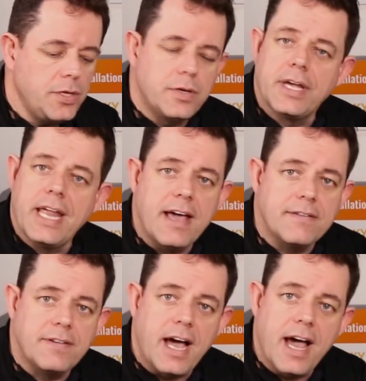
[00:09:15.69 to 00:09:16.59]
you're going to
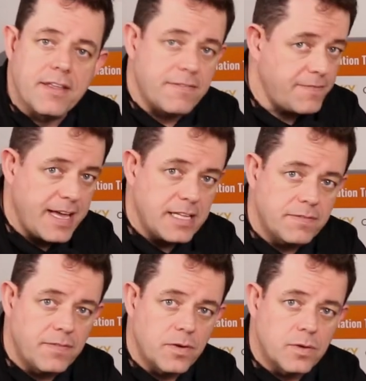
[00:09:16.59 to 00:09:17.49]
have either
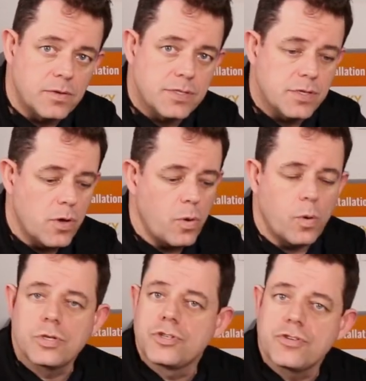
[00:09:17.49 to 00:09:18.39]
failed floors
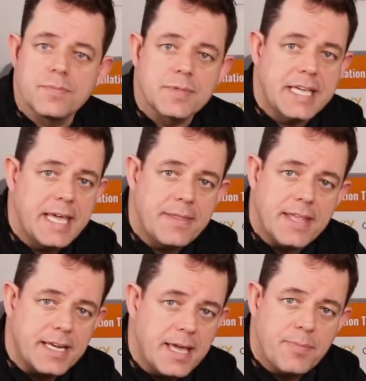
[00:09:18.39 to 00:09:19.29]
or trims
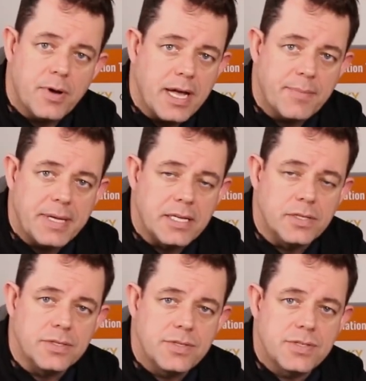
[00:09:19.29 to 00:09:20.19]
that keep on coming
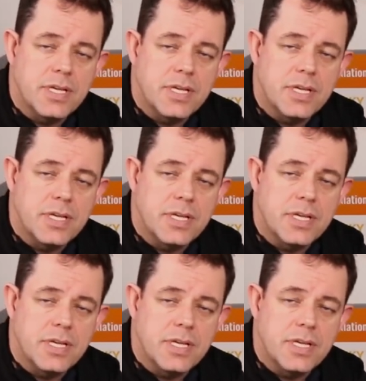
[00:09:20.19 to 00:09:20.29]
loose.